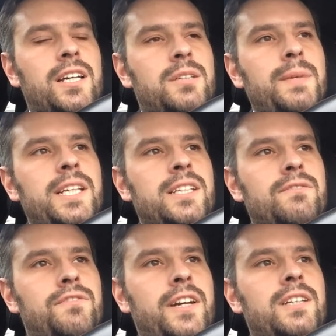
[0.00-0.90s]

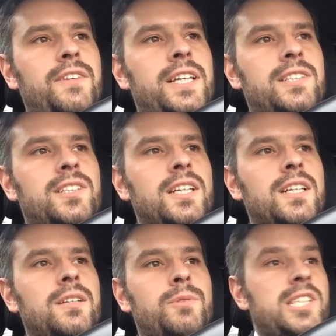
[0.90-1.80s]
comedian friend of his,
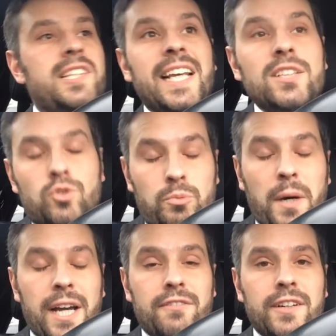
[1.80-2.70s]
which he thinks was
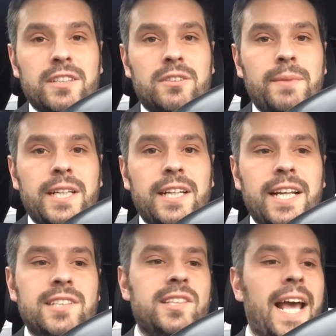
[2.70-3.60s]
by a friend of a comedian of
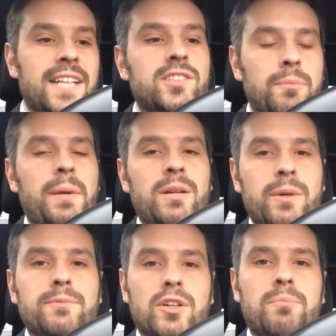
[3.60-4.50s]
his, that ends up being
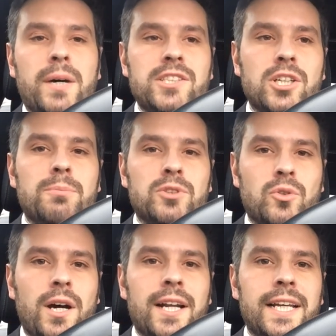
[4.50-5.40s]
ripped off by Joe
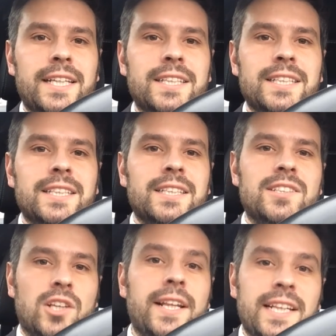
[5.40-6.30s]
Pasquale.
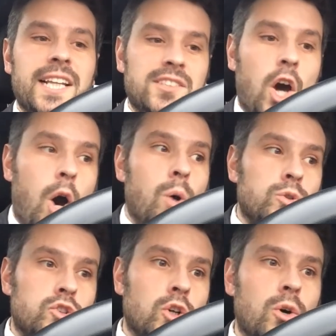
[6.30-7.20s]
So that there's a whole
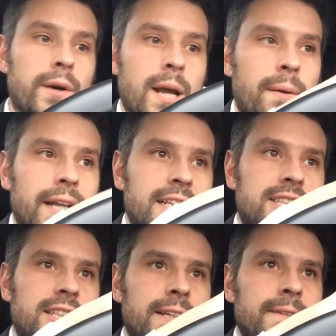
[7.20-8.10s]
story about
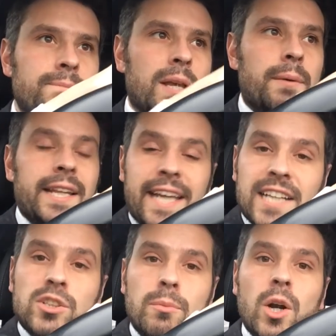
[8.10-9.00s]
this about the
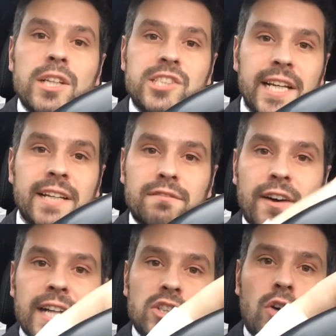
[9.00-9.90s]
etymology, in
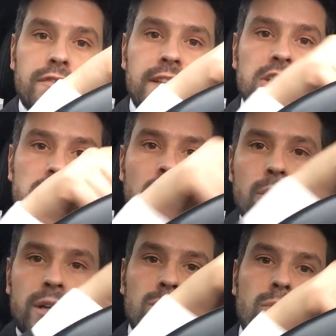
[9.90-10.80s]
fact, of this
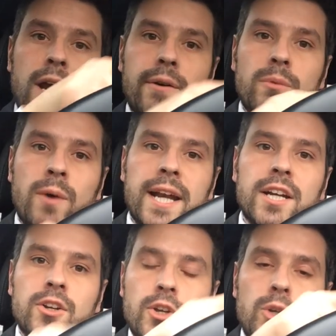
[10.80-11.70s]
joke and where it went
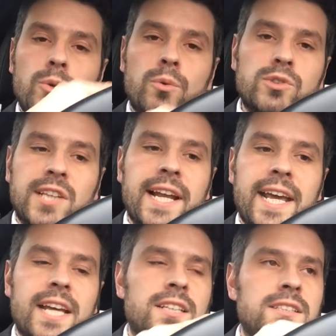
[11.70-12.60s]
and who said
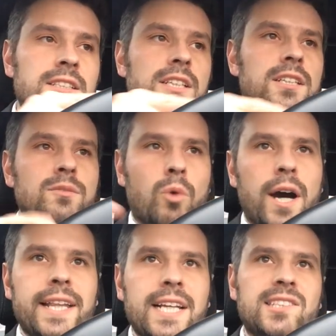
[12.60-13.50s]
it and
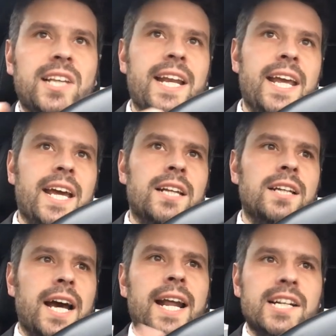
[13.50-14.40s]
why they said it,
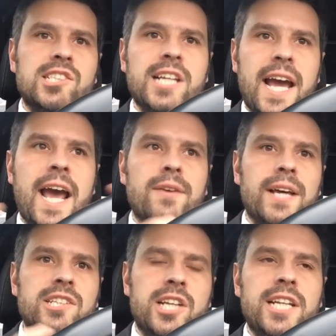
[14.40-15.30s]
and actually how
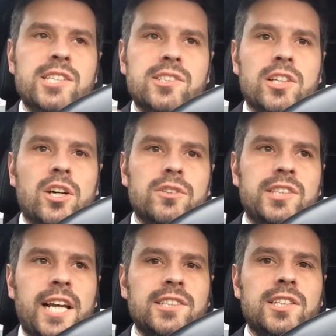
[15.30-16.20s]
that changes the
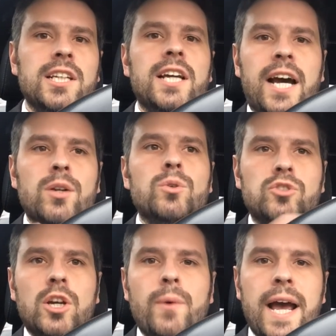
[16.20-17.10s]
context, and
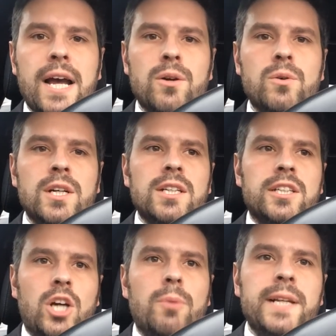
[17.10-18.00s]
also how
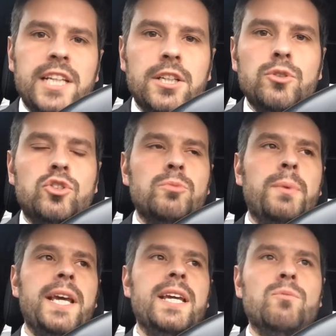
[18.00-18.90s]
comedy used to
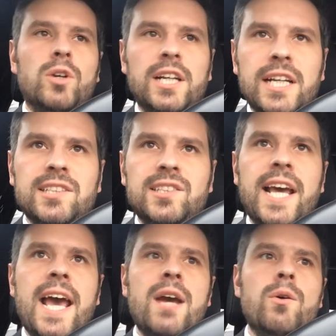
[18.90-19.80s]
be and what it is
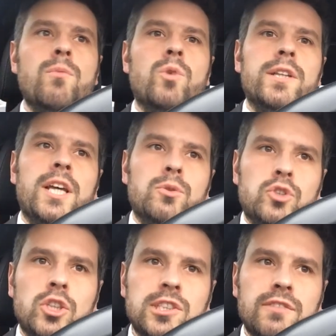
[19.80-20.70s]
now and what the
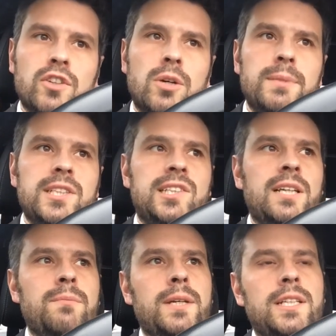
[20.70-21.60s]
alternative comedy
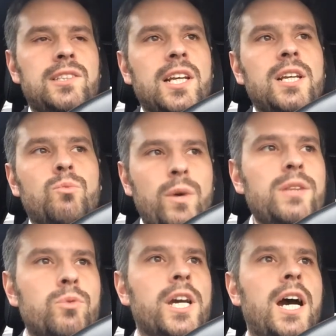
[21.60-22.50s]
scene means
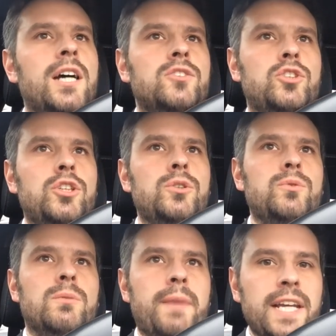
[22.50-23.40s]
with regard
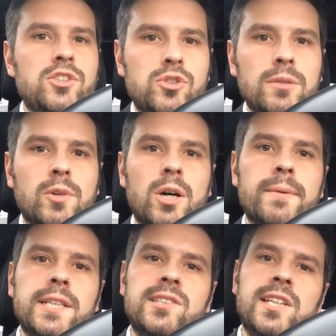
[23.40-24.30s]
to the mainstream
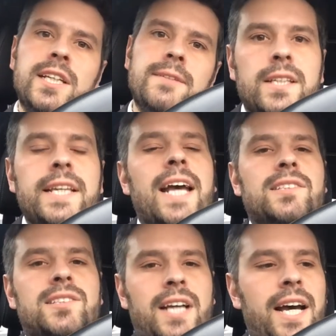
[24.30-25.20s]
comedy scene.
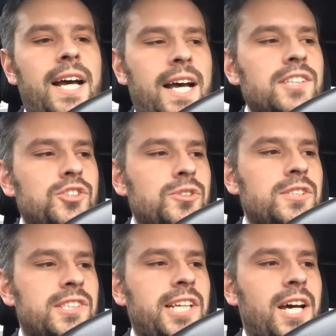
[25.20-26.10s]
Yes, as you
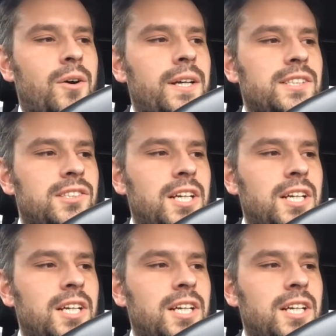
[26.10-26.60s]
can tell, it's